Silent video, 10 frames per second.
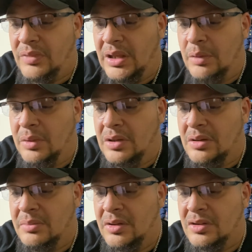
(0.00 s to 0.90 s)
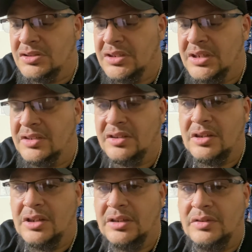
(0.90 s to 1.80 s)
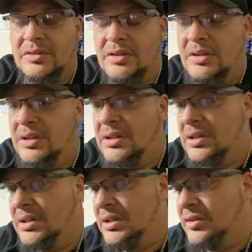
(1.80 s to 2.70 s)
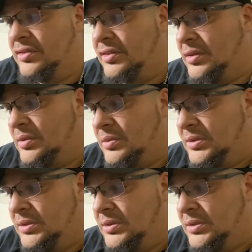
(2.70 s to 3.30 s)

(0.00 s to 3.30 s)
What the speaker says: we come in all shades and colors. So,